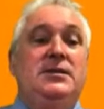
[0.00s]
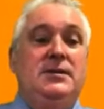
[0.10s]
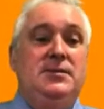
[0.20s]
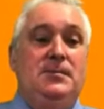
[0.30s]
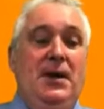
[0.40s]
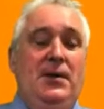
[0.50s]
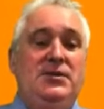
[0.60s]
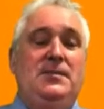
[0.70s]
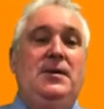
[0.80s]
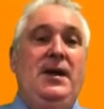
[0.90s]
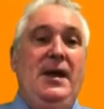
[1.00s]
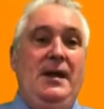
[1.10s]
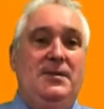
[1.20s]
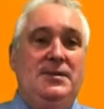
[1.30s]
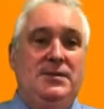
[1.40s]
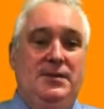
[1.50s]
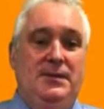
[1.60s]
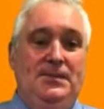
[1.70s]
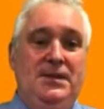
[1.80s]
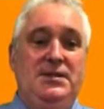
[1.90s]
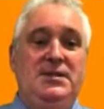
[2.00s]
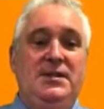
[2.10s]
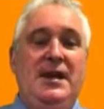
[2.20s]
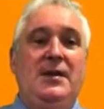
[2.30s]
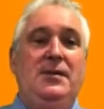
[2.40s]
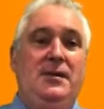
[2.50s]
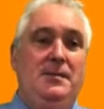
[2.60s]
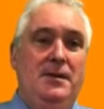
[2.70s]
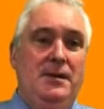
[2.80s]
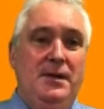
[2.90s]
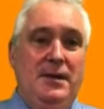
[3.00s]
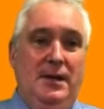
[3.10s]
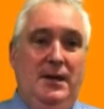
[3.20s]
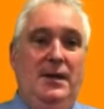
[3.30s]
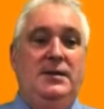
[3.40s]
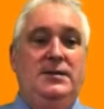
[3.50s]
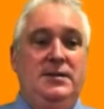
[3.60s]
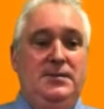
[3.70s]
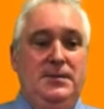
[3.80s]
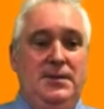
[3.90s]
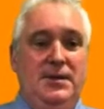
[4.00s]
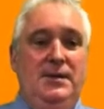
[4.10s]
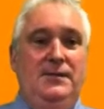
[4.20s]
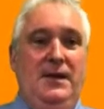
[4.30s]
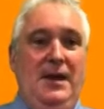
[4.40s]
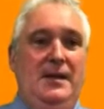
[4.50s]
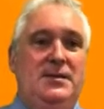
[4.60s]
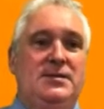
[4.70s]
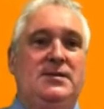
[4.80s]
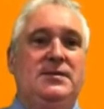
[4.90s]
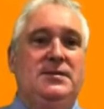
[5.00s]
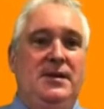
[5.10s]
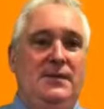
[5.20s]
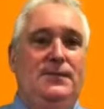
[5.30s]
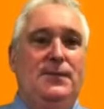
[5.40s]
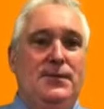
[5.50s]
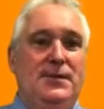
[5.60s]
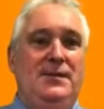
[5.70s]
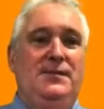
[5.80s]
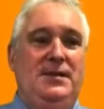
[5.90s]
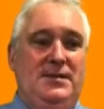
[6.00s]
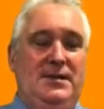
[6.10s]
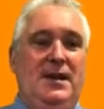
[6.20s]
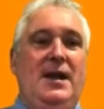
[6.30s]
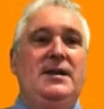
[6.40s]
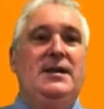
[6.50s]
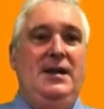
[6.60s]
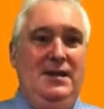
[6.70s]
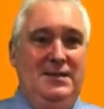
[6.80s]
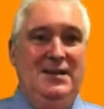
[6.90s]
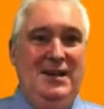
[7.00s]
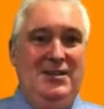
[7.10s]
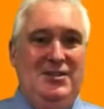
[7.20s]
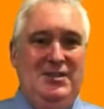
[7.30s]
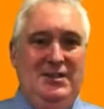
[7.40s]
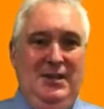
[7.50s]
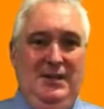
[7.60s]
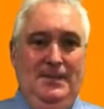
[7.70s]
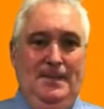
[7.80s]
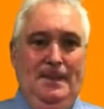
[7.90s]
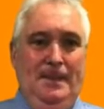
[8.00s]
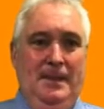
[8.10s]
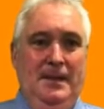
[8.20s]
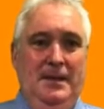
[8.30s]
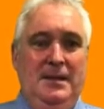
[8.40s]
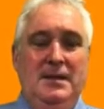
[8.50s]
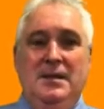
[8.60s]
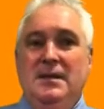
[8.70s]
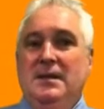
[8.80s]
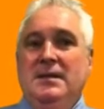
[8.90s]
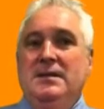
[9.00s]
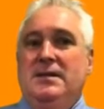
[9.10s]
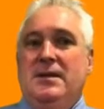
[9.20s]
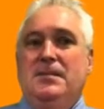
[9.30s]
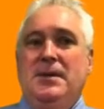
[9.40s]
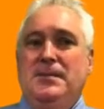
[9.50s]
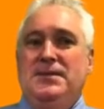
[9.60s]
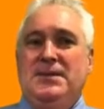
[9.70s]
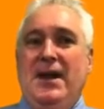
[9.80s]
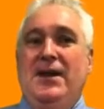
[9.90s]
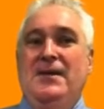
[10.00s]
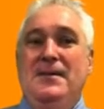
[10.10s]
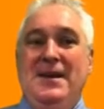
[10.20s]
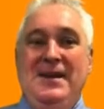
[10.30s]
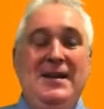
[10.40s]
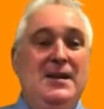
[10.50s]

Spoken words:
she was poached by Amazon. She's now in America and she's working for Amazon as their fraud investigator internationally. So people say to me,